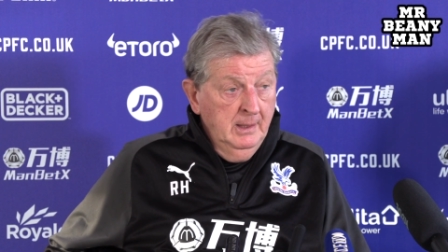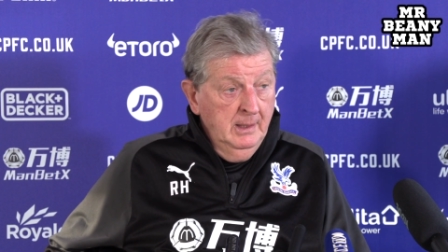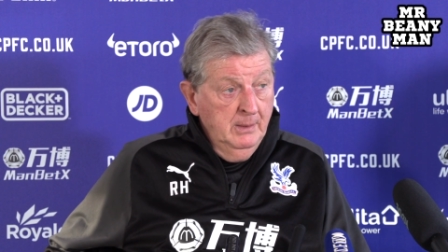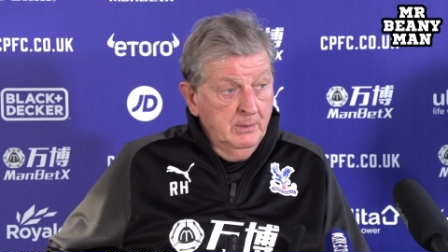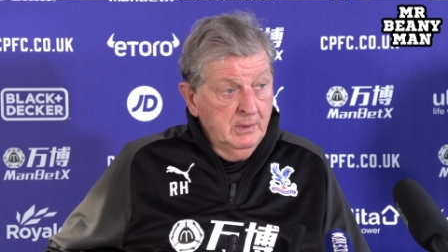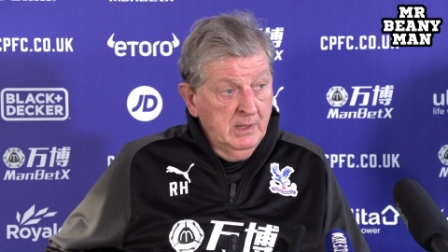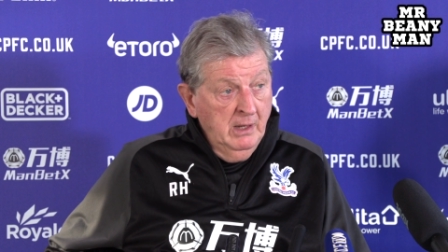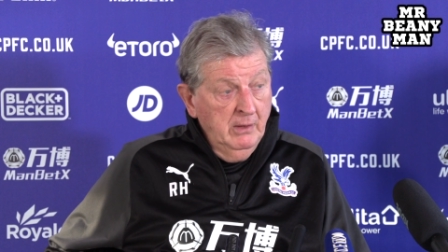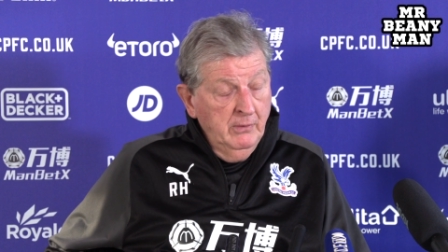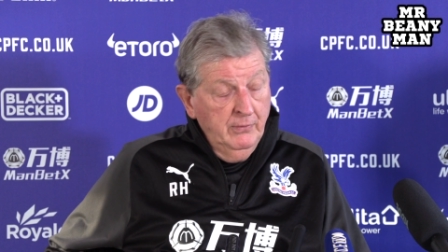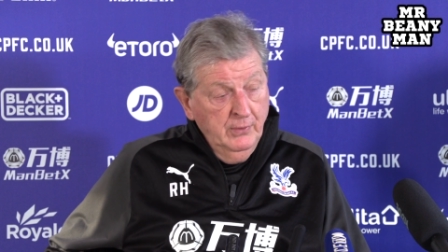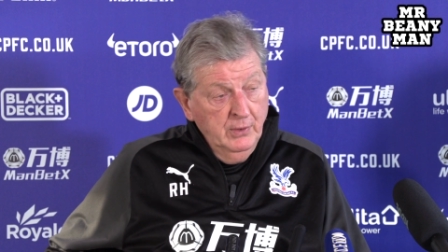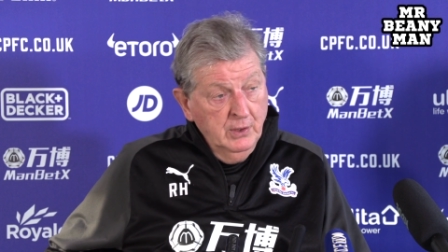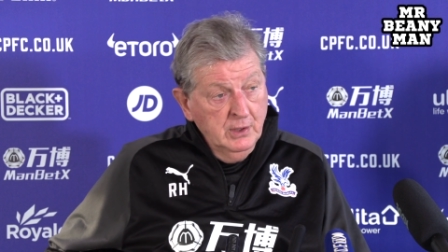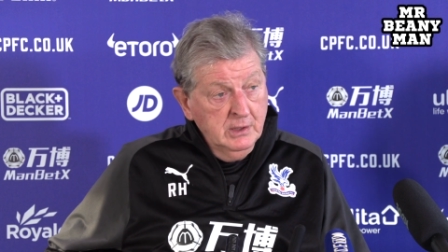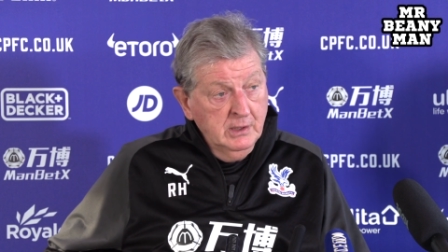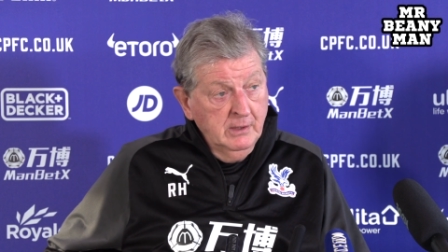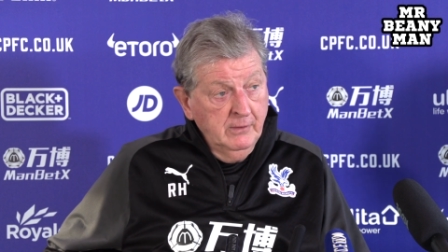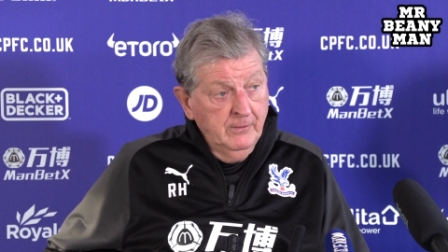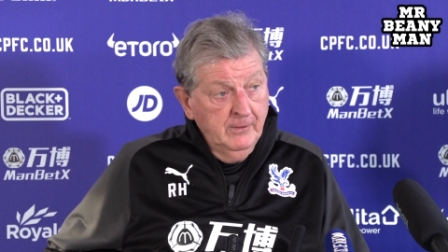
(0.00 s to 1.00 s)
it was our
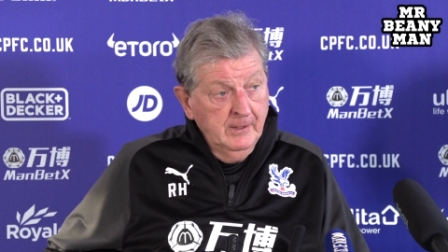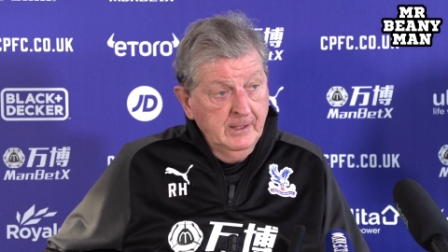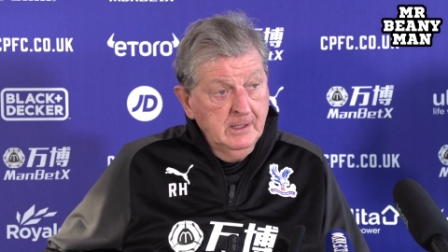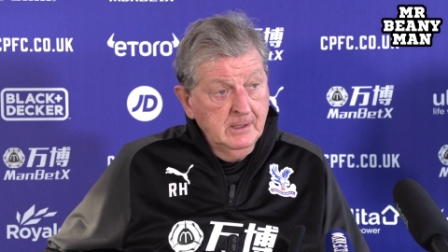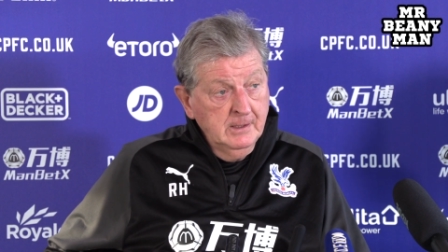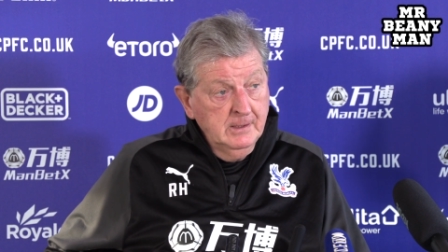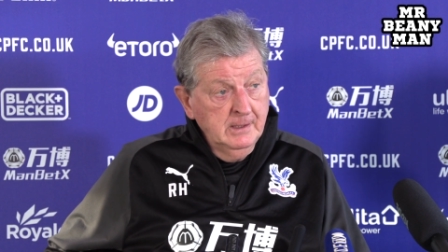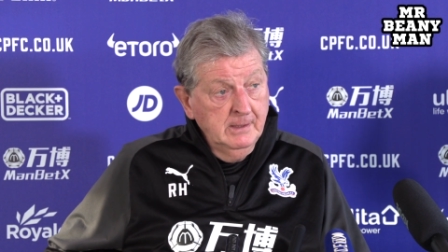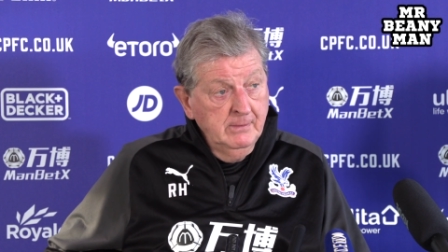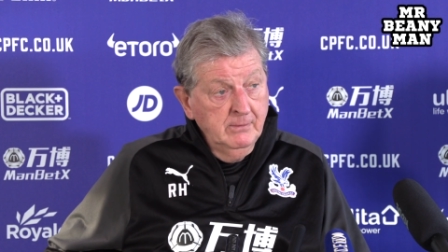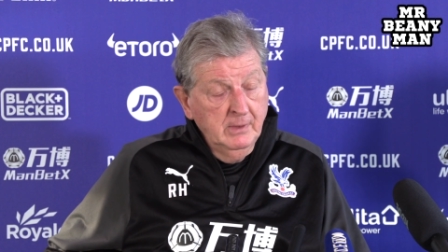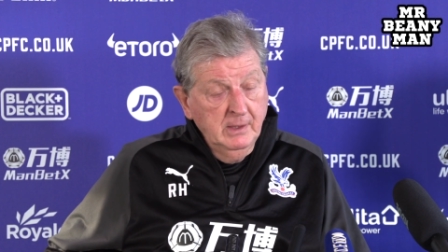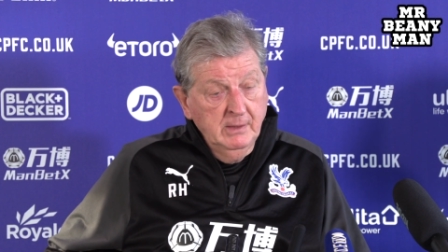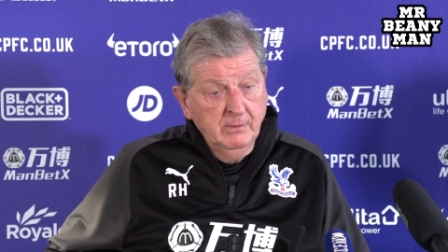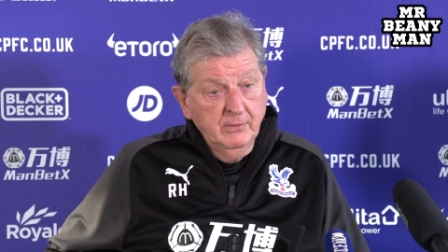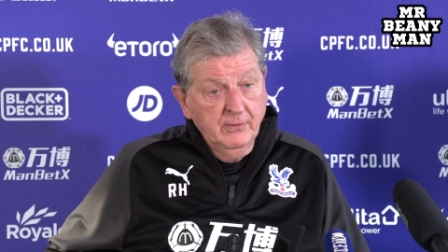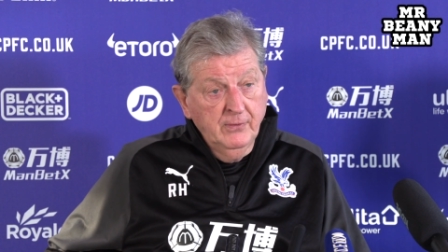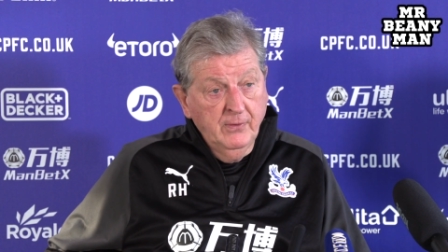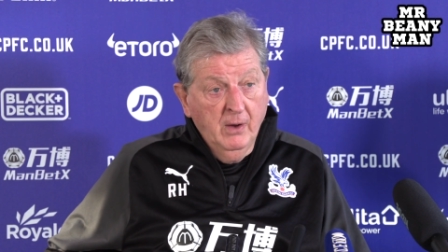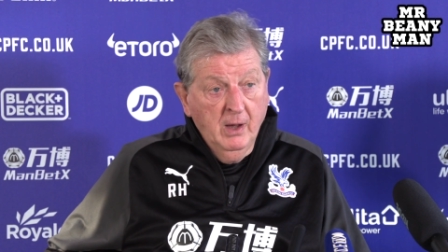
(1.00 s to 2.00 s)
first defeat in,
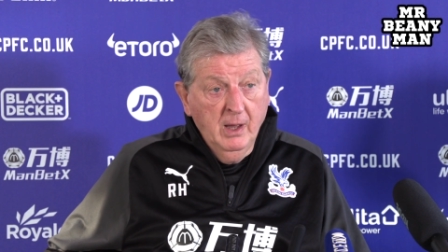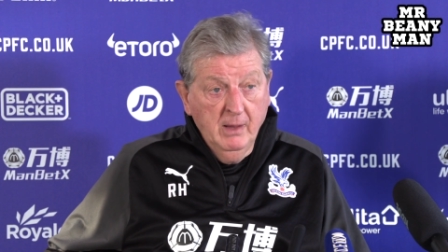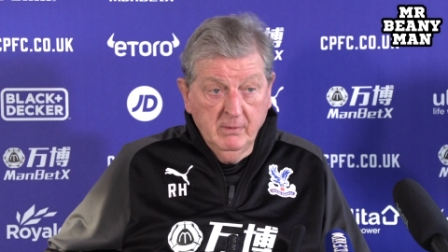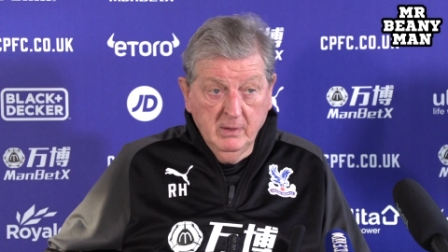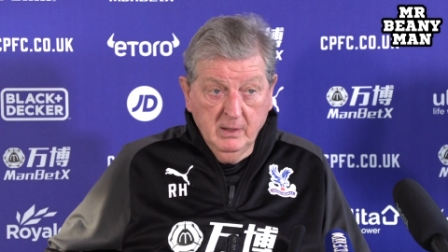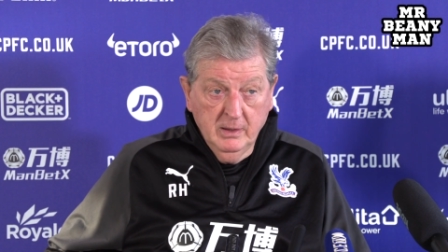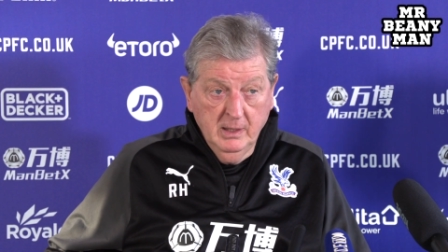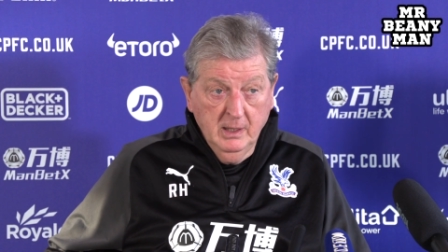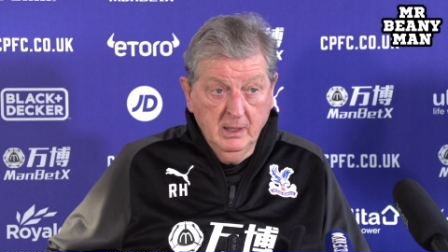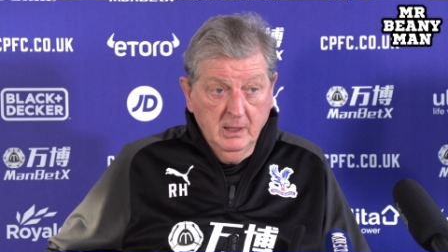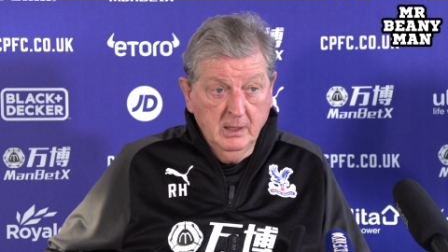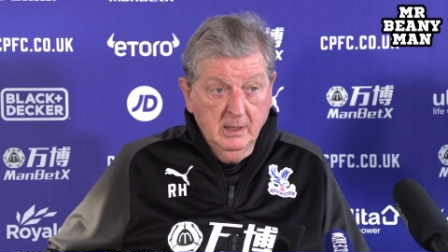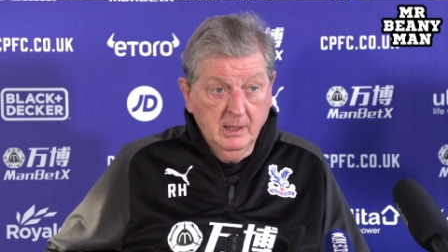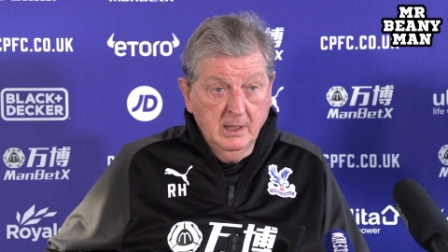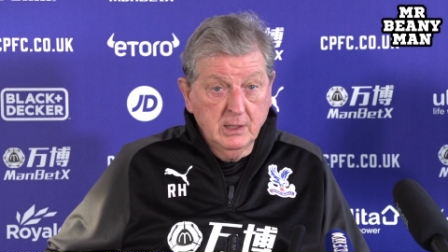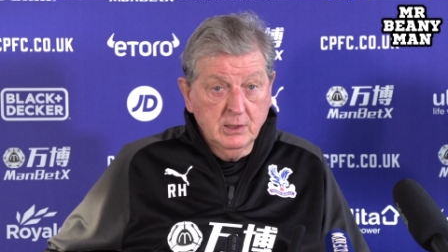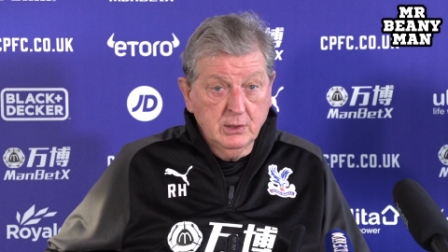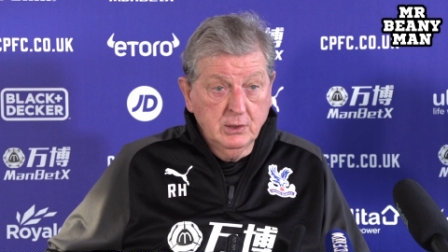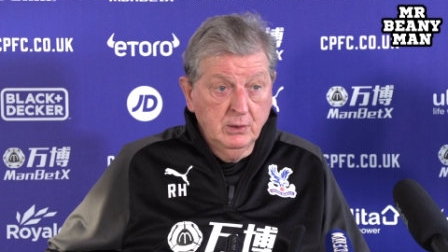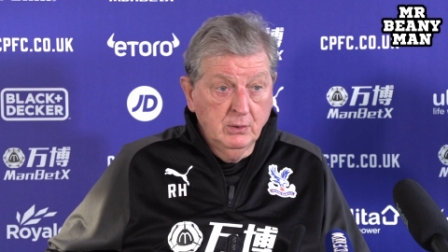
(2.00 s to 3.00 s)
in five, I think,
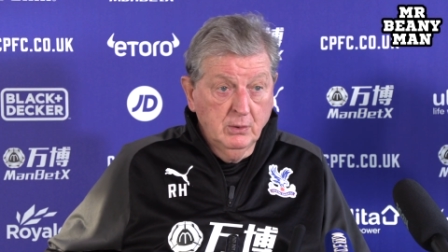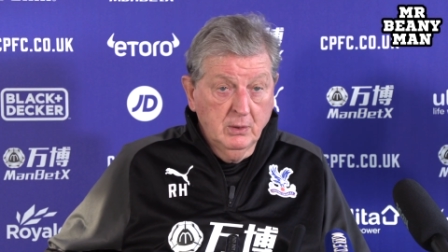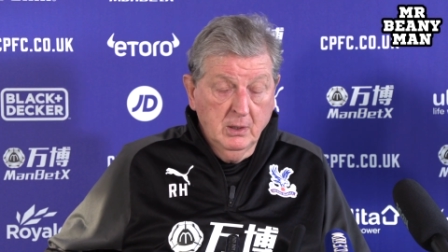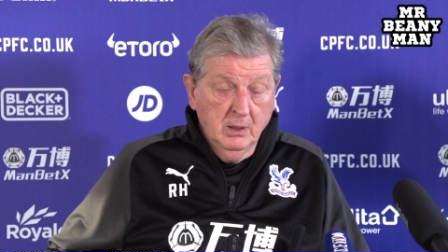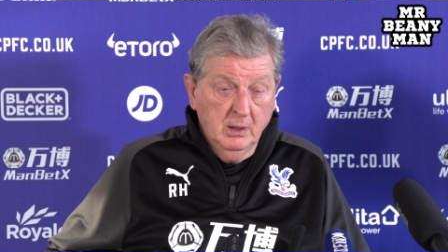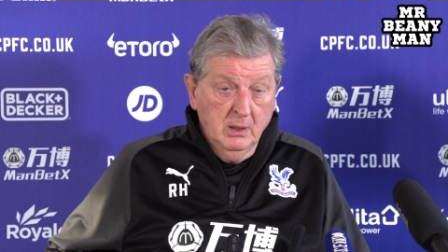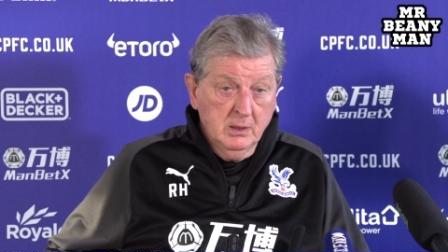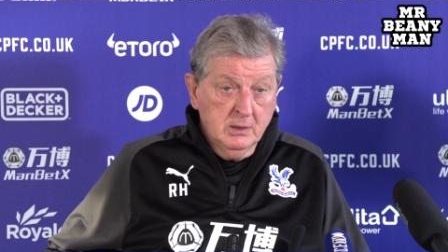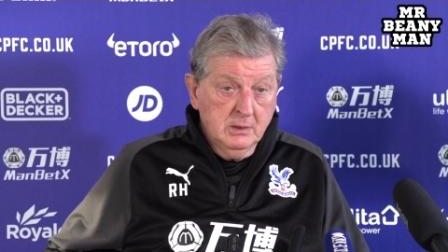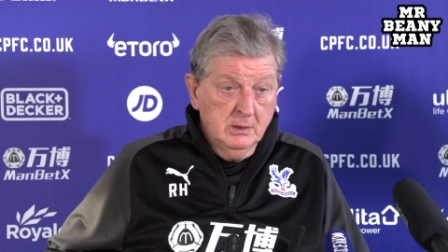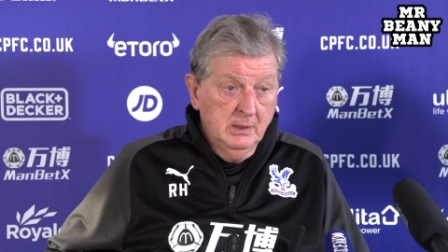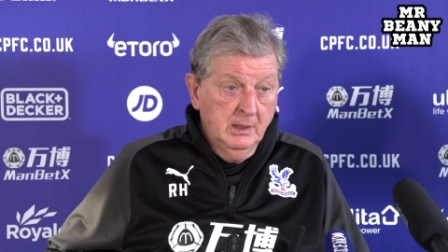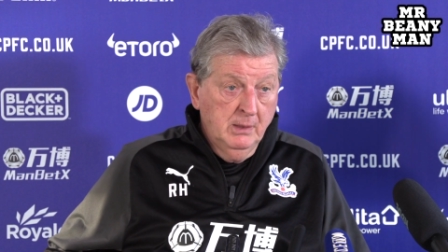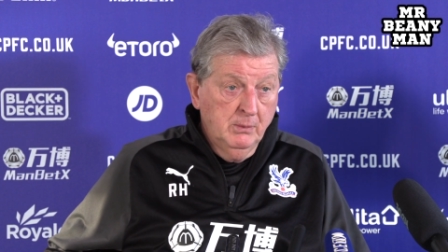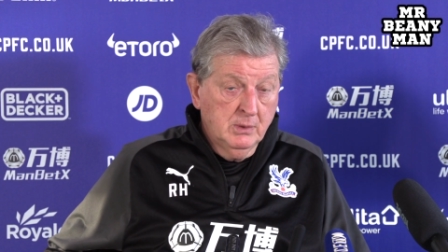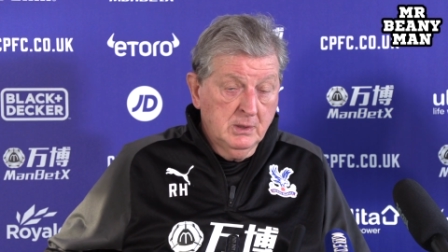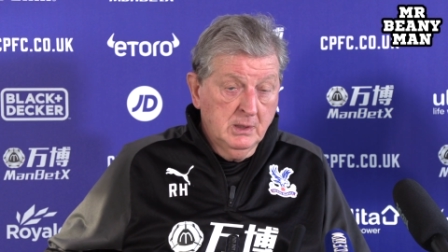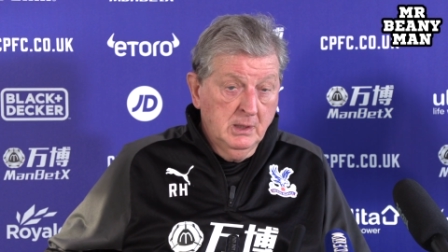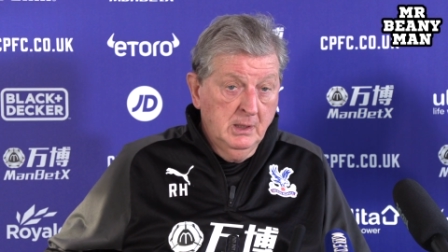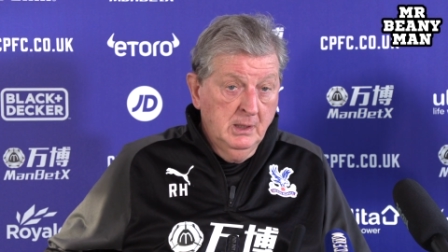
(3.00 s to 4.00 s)
against Newcastle, and
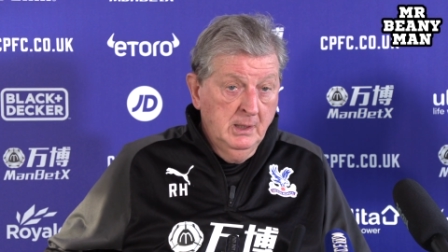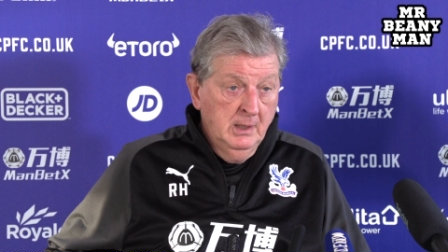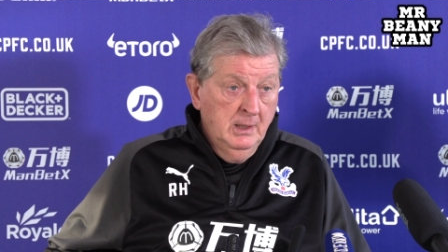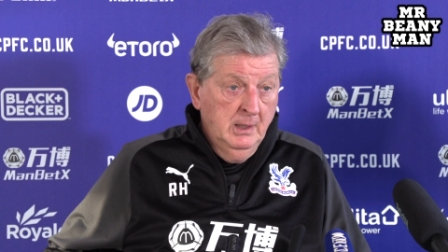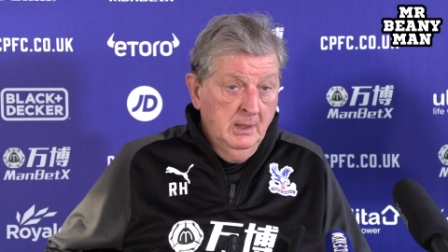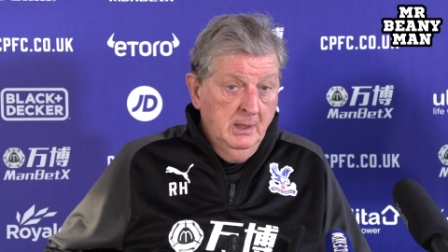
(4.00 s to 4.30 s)
it was a,